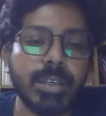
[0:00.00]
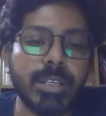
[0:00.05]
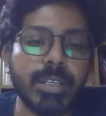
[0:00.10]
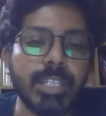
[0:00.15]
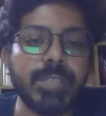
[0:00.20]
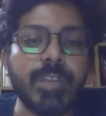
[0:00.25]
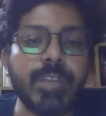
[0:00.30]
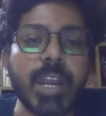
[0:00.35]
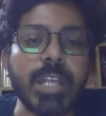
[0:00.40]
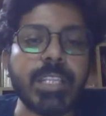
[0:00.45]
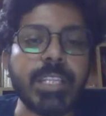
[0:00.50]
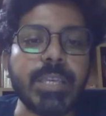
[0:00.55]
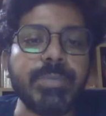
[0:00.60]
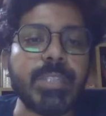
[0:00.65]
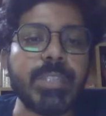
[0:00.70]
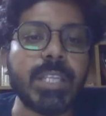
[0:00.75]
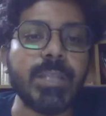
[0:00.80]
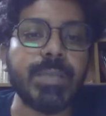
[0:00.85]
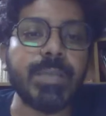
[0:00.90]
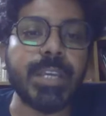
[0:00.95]
divide
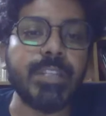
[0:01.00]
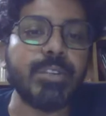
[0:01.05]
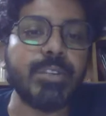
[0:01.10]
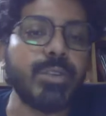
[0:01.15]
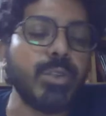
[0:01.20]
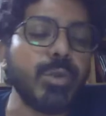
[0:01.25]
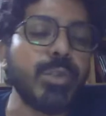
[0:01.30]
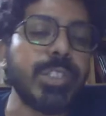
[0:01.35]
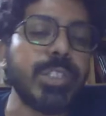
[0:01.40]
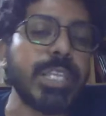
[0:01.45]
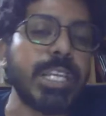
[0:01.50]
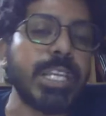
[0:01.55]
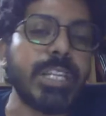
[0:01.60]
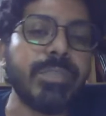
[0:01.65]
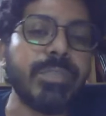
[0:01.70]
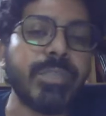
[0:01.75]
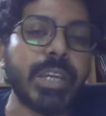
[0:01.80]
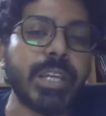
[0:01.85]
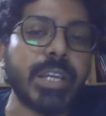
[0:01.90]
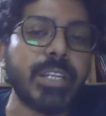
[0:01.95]
themselves into two
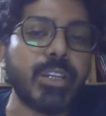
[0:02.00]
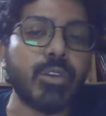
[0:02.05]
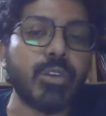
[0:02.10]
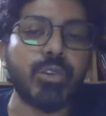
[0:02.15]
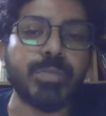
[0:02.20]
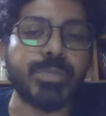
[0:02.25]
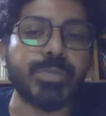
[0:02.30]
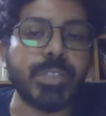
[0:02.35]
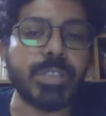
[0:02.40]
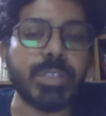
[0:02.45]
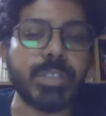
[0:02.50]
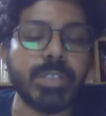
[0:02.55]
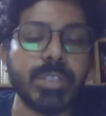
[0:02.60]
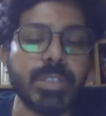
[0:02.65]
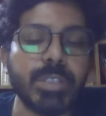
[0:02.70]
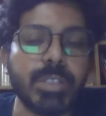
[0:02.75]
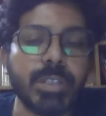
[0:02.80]
significant groups,